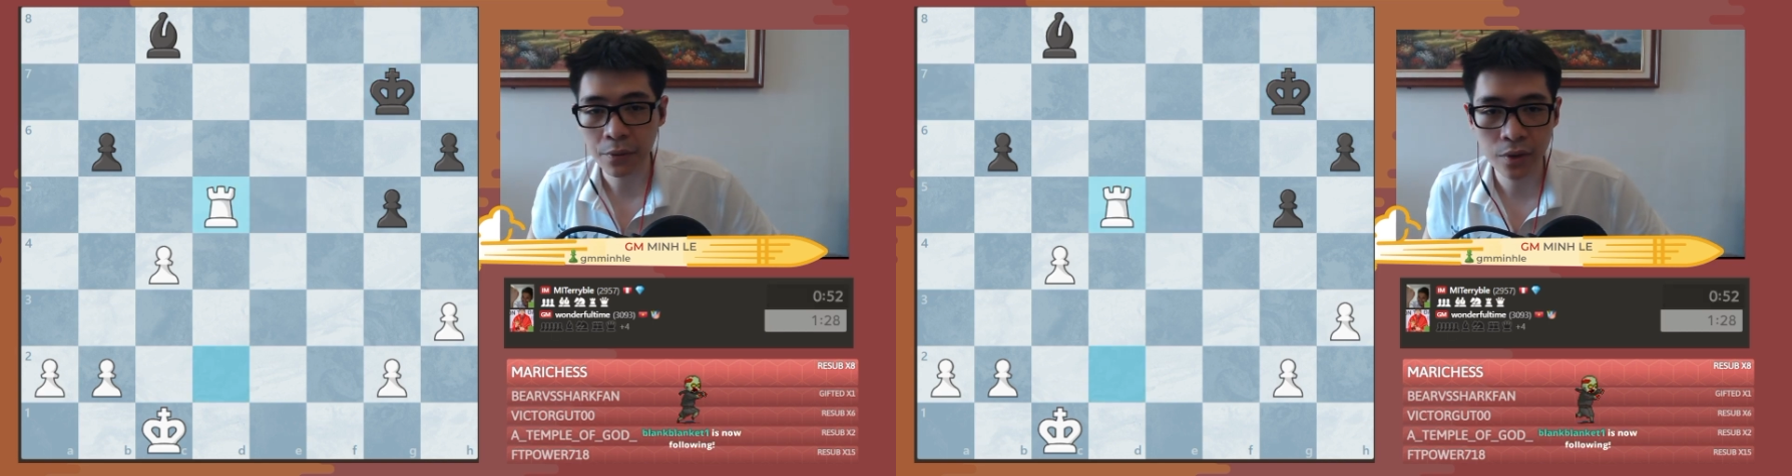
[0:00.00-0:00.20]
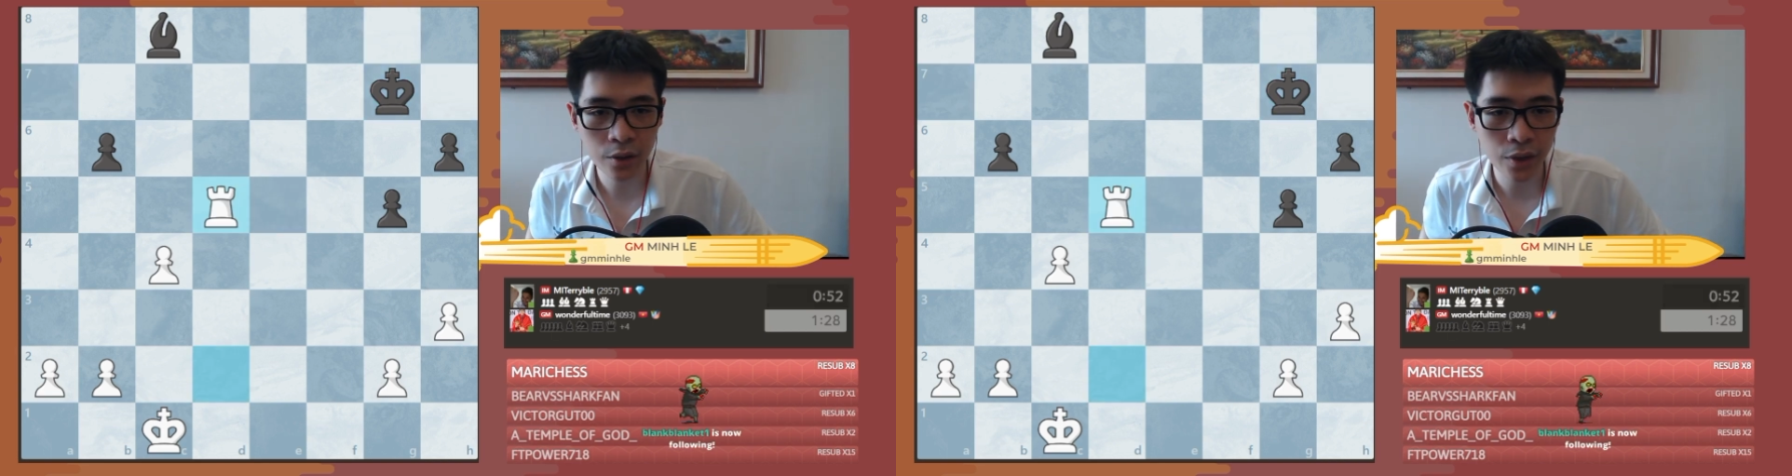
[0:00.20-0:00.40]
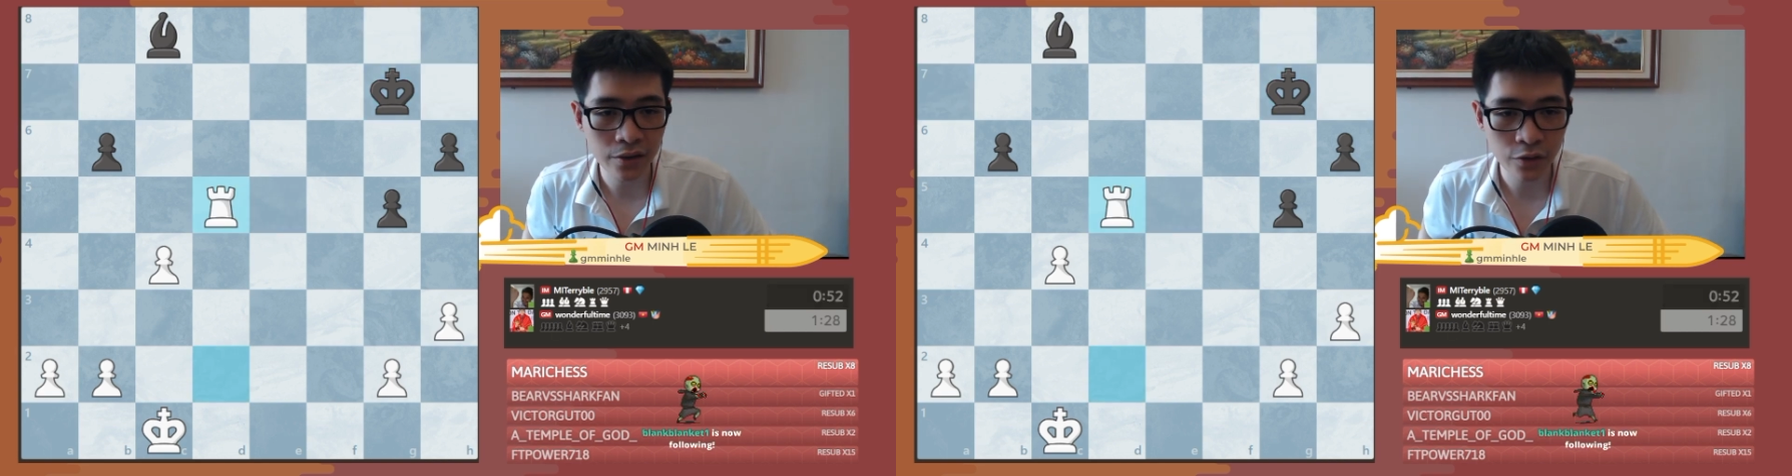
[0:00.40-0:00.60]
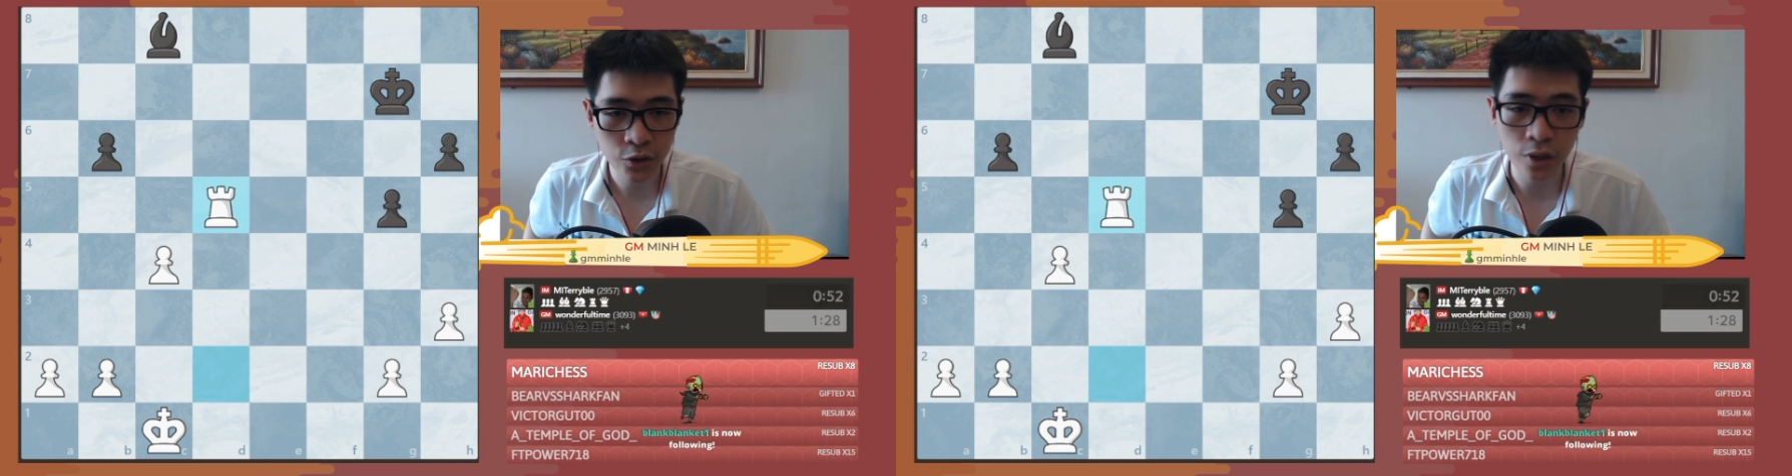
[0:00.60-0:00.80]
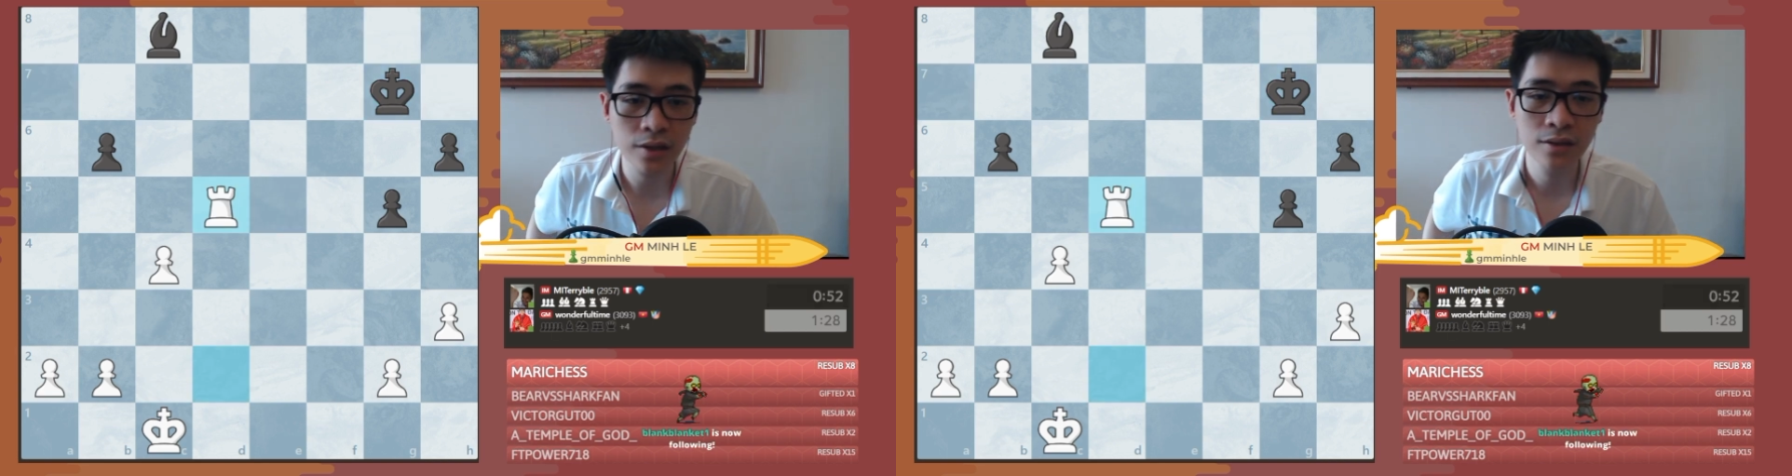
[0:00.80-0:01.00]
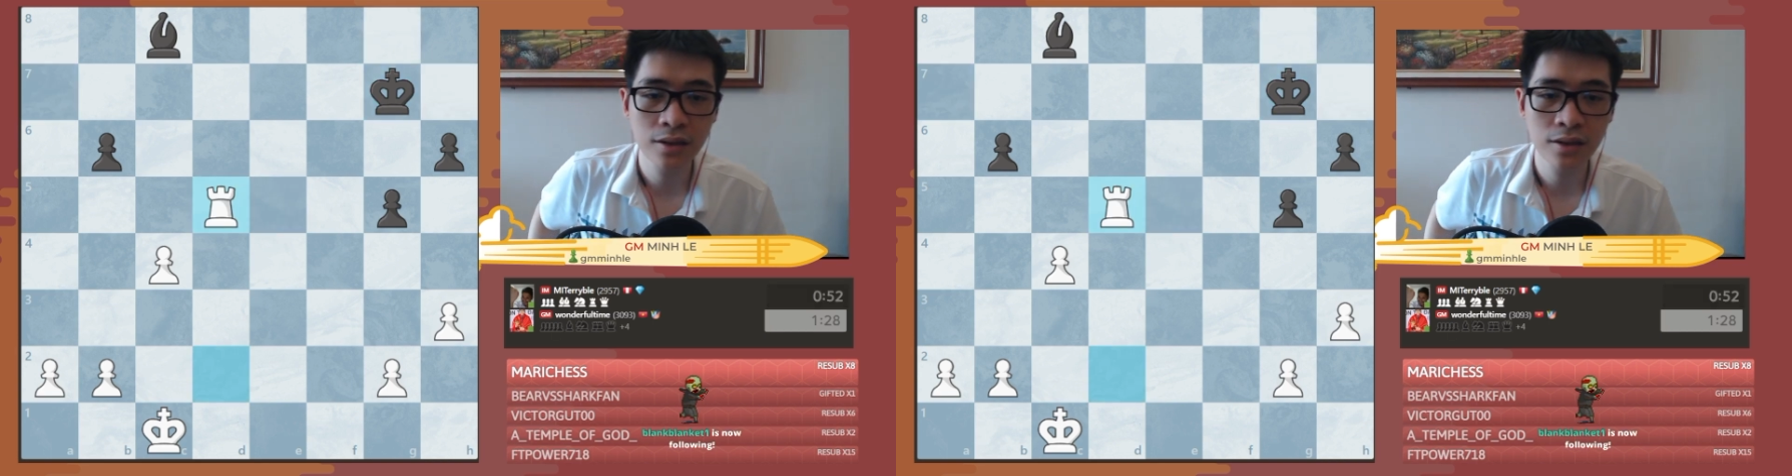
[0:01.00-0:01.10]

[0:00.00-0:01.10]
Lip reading: we are winning for sure.